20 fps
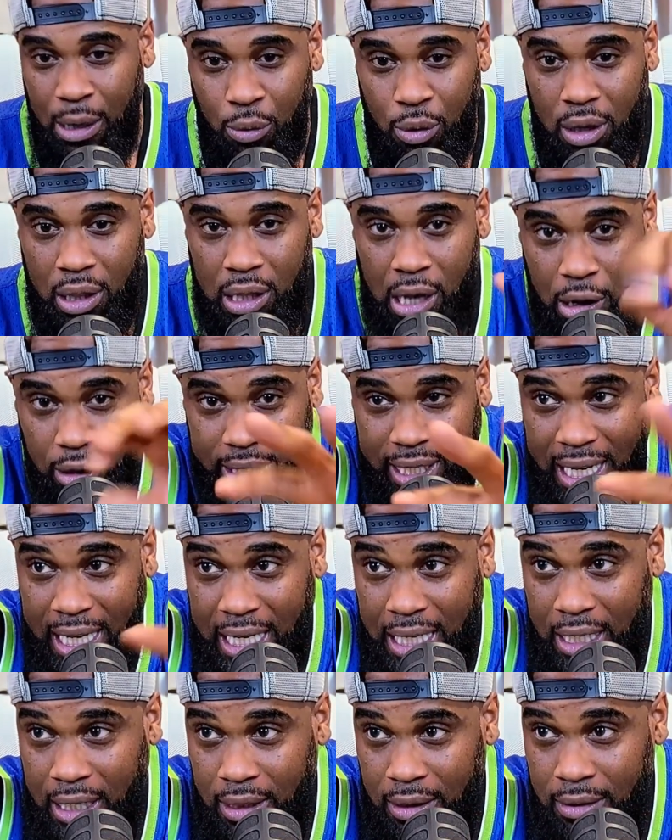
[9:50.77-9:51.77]

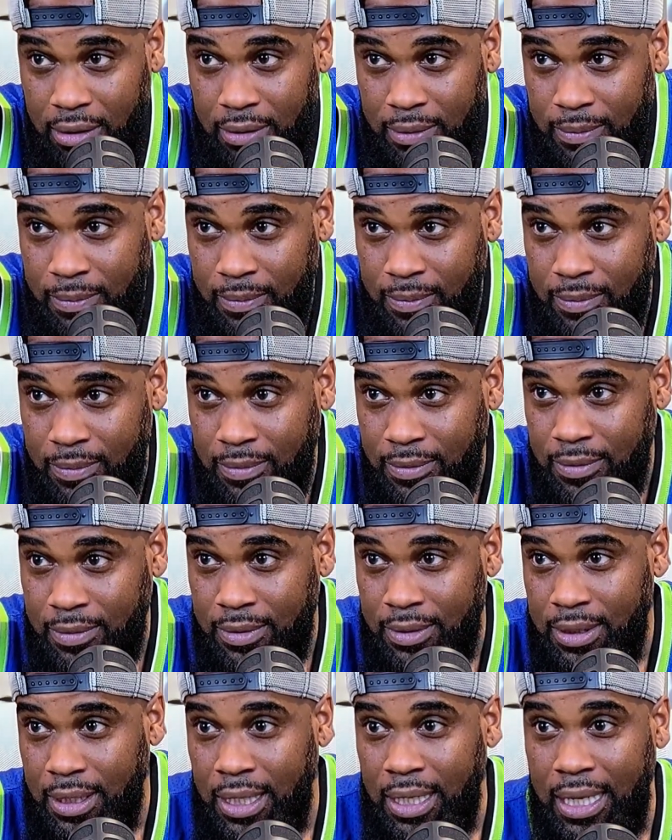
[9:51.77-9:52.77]
lurking,
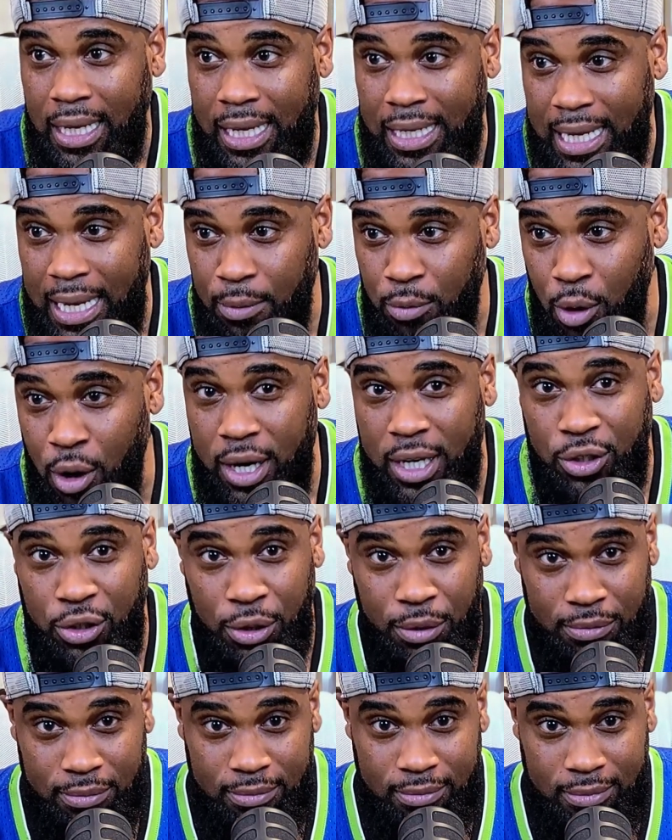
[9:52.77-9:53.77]
and they wanted you.
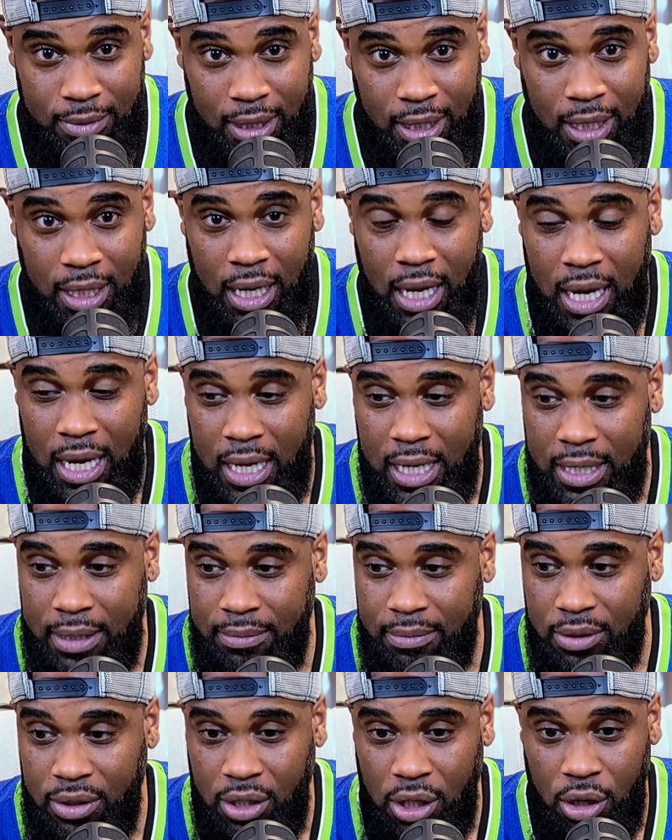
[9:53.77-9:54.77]
Then
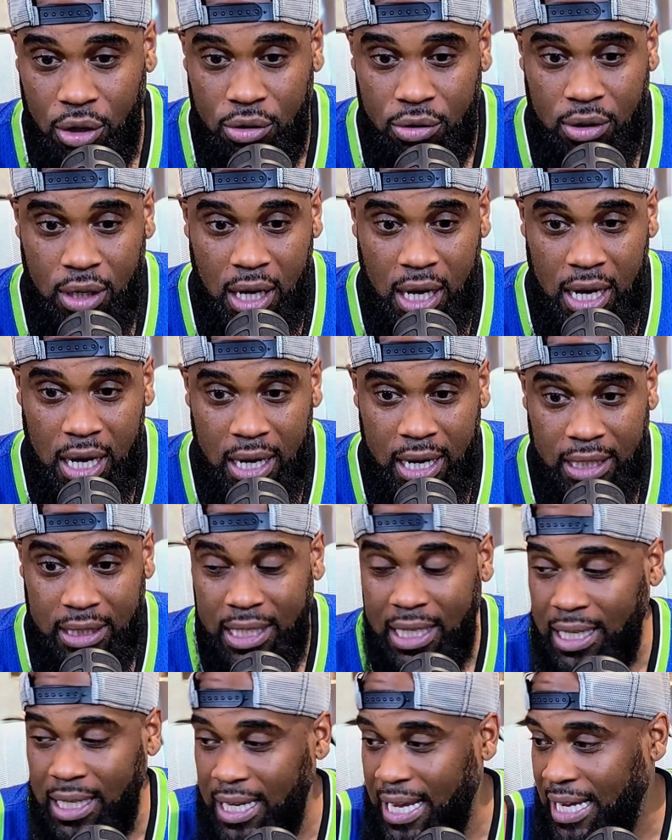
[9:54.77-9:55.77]

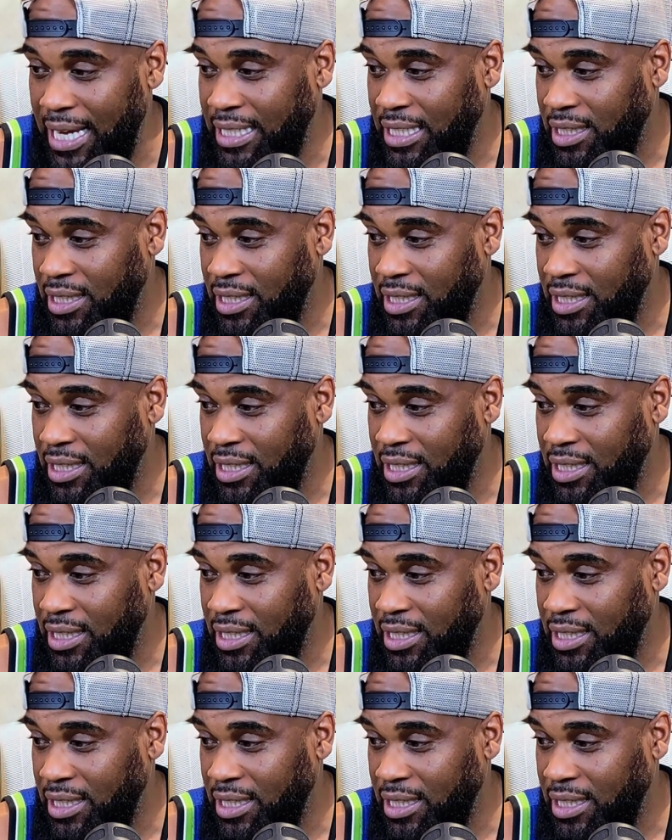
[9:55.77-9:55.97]
they had